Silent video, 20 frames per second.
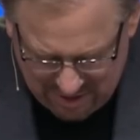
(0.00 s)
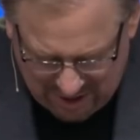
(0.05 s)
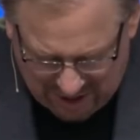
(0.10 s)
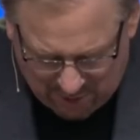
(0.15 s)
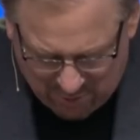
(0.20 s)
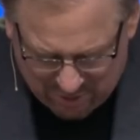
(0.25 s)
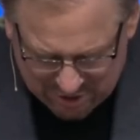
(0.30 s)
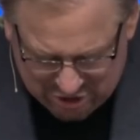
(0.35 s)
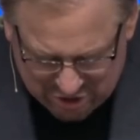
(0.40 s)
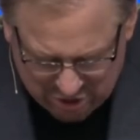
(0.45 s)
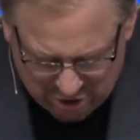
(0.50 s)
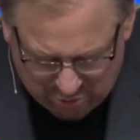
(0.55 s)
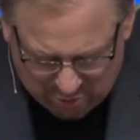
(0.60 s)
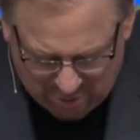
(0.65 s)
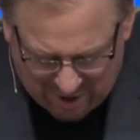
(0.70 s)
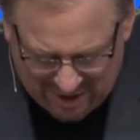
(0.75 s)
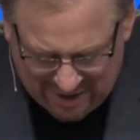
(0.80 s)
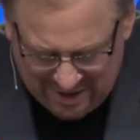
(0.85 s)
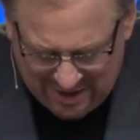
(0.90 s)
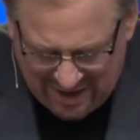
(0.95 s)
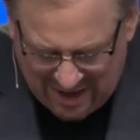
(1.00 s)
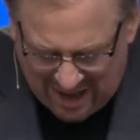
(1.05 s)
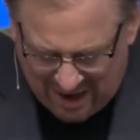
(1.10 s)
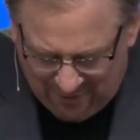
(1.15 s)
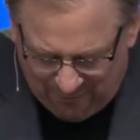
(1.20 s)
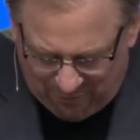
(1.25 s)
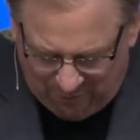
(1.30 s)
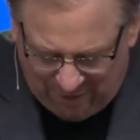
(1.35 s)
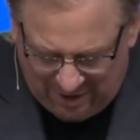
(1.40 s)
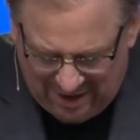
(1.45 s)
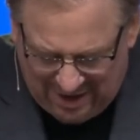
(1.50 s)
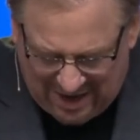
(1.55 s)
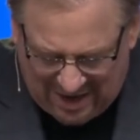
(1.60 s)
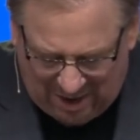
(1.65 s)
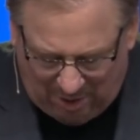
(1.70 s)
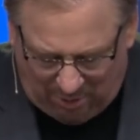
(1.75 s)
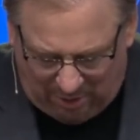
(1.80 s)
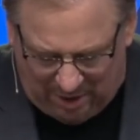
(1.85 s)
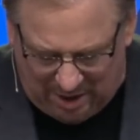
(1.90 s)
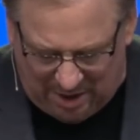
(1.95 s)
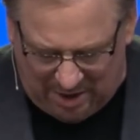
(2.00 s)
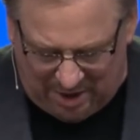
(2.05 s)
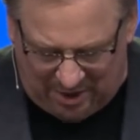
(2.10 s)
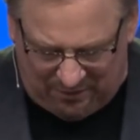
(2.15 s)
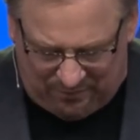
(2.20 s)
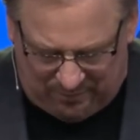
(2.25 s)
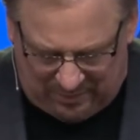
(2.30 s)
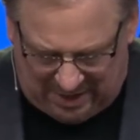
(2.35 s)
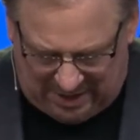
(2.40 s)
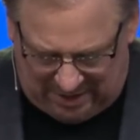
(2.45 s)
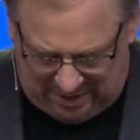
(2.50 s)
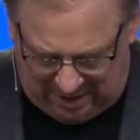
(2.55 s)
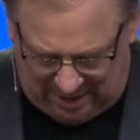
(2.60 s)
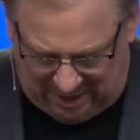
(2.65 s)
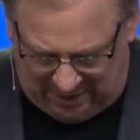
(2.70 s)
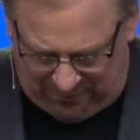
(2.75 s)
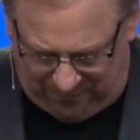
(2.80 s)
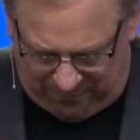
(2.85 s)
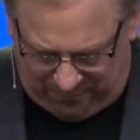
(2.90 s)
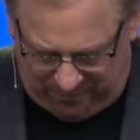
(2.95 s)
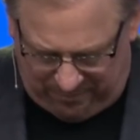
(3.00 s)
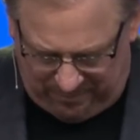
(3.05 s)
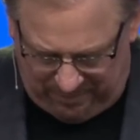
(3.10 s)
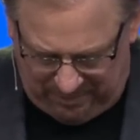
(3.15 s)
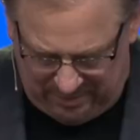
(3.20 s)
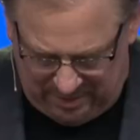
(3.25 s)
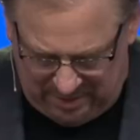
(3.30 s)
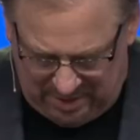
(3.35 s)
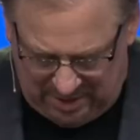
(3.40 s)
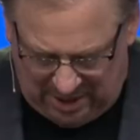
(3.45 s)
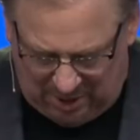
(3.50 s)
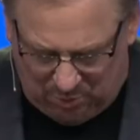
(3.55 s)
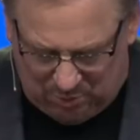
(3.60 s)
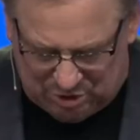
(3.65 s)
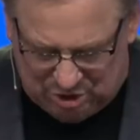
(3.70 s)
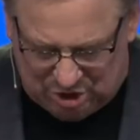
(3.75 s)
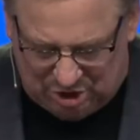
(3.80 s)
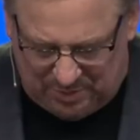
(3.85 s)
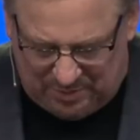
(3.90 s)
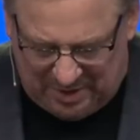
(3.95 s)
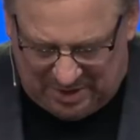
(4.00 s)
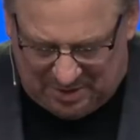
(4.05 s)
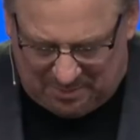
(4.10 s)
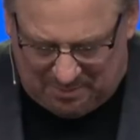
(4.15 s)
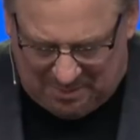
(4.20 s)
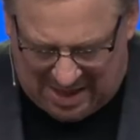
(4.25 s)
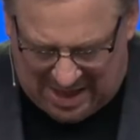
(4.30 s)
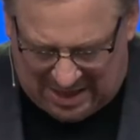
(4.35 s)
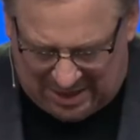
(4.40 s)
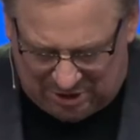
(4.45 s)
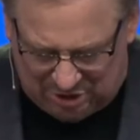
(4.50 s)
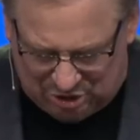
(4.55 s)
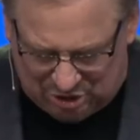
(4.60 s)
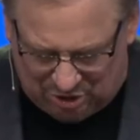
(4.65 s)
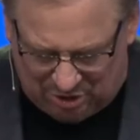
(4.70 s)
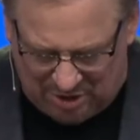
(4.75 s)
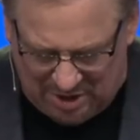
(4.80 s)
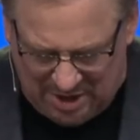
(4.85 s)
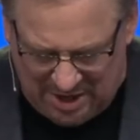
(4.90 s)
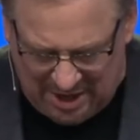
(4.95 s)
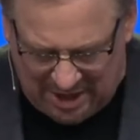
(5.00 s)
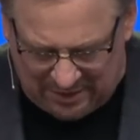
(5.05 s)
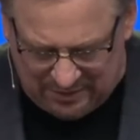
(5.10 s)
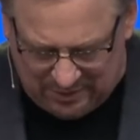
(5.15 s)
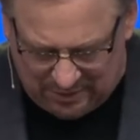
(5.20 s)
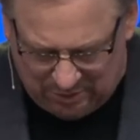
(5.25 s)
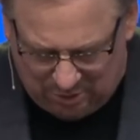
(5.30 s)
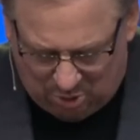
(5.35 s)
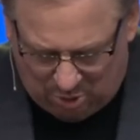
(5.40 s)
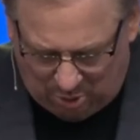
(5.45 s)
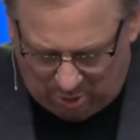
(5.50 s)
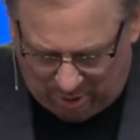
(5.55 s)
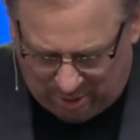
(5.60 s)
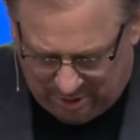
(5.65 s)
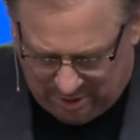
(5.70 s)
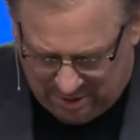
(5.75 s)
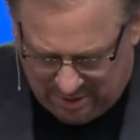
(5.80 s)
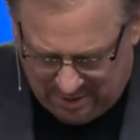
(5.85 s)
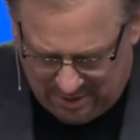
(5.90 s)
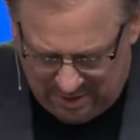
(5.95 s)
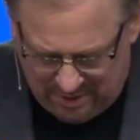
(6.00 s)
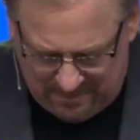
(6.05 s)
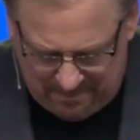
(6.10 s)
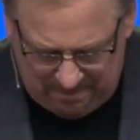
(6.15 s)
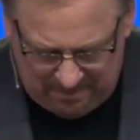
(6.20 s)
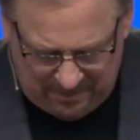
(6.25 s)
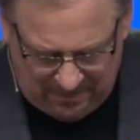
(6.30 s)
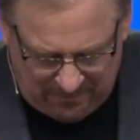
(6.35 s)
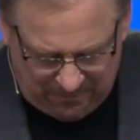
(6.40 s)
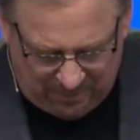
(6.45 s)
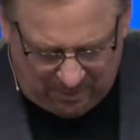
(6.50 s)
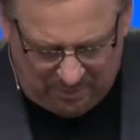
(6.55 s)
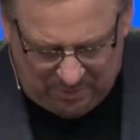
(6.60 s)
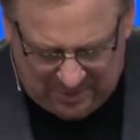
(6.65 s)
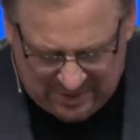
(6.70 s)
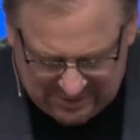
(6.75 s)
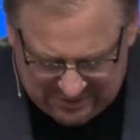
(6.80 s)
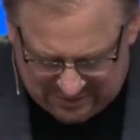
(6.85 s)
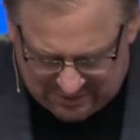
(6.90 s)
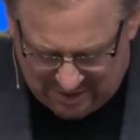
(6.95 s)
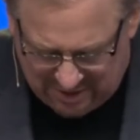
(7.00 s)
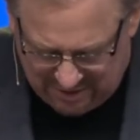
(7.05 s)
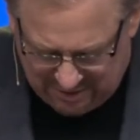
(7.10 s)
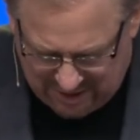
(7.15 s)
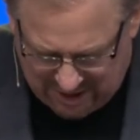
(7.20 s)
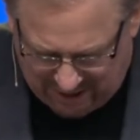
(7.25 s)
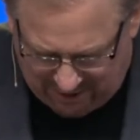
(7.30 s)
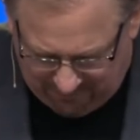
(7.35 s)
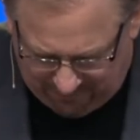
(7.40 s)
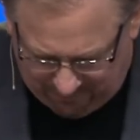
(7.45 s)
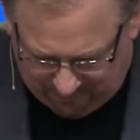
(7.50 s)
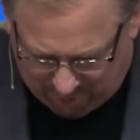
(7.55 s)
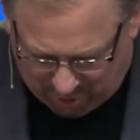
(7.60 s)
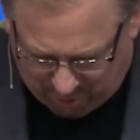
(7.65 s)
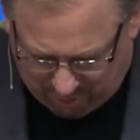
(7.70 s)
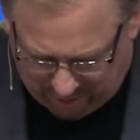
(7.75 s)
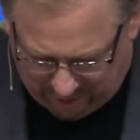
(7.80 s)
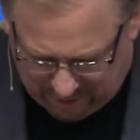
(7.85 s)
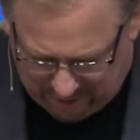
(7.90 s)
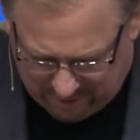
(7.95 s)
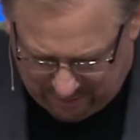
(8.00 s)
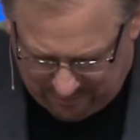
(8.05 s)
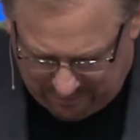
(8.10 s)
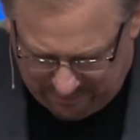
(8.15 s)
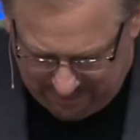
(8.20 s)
I want you to run every area of my life. I want you to be the manager and the Lord from this day forward.